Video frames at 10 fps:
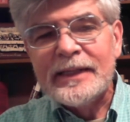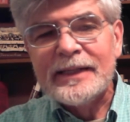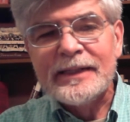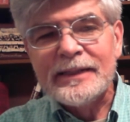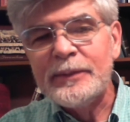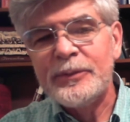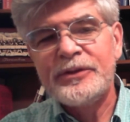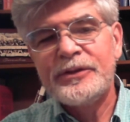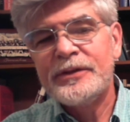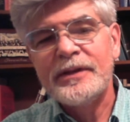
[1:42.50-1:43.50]

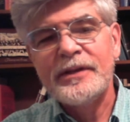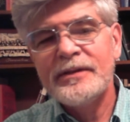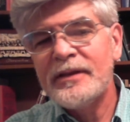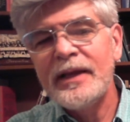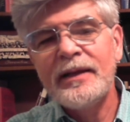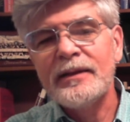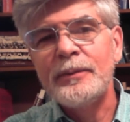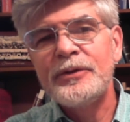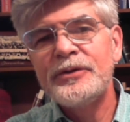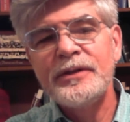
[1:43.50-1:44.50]
glimpse, a slight
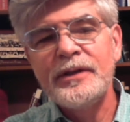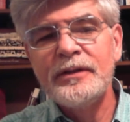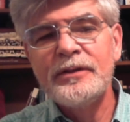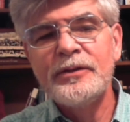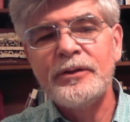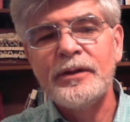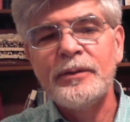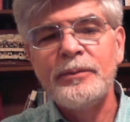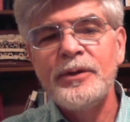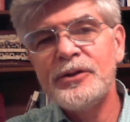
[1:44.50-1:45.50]
glimpse, into the
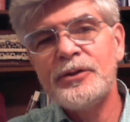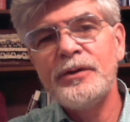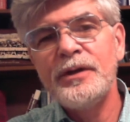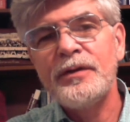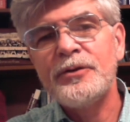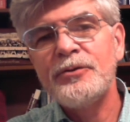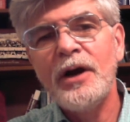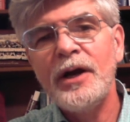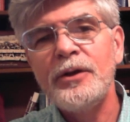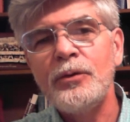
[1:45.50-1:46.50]
mystery of the
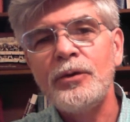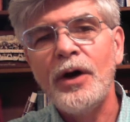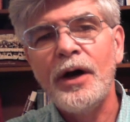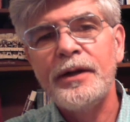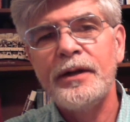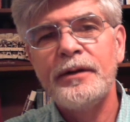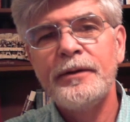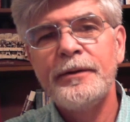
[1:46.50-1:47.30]
Triune Godhead.